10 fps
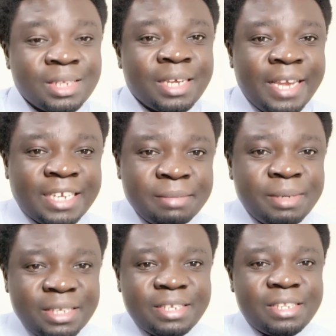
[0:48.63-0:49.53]
It
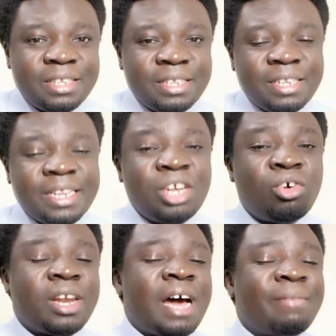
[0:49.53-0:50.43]
means they
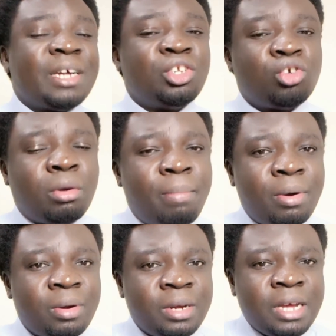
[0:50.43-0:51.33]
don't have a job,
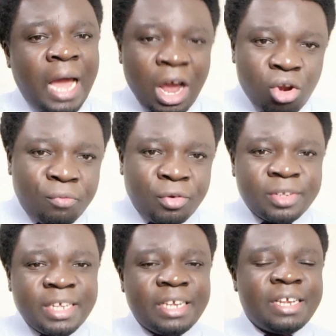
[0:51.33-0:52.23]
and of course
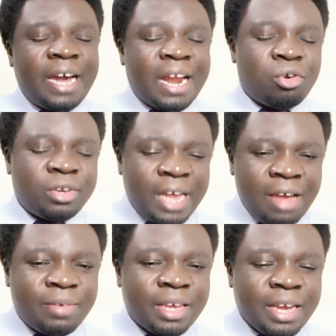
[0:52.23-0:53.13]
they are not
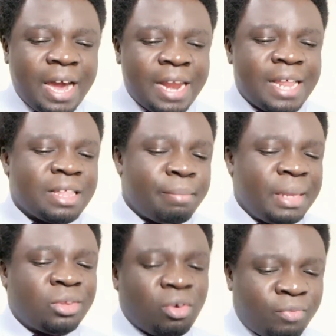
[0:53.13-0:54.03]
having another
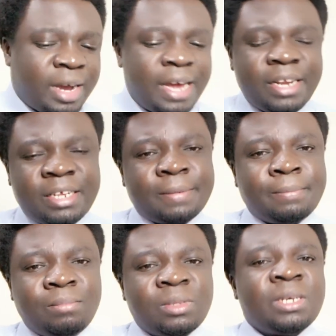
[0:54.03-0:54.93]
means of earning,
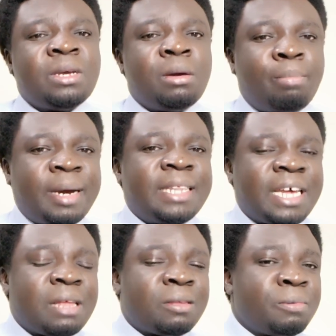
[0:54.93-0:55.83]
but
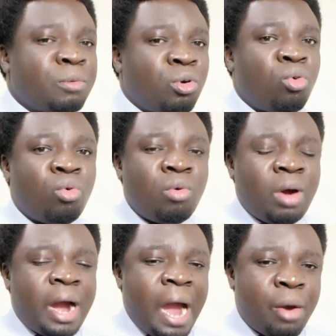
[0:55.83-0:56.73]
there are people who
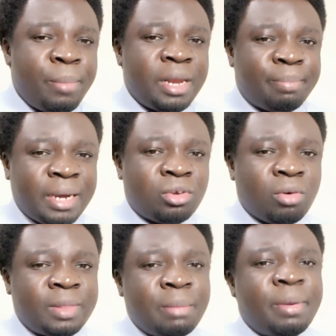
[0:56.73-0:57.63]
have been part
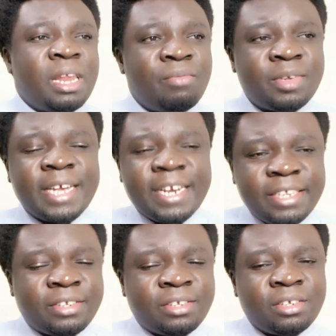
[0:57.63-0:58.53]
of the
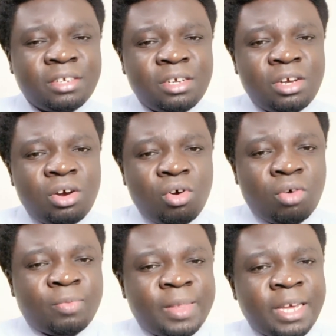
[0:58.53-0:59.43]
beneficiaries
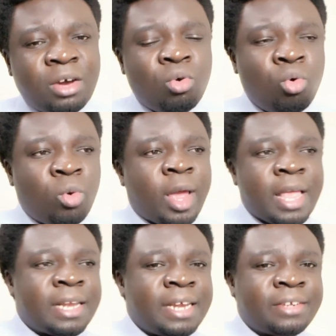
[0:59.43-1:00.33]
of the Uhuru
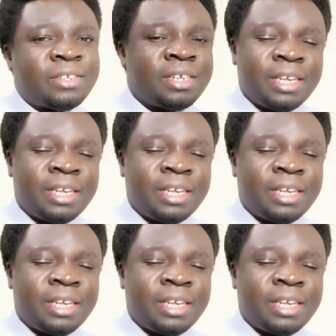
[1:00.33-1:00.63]
Kenyatta's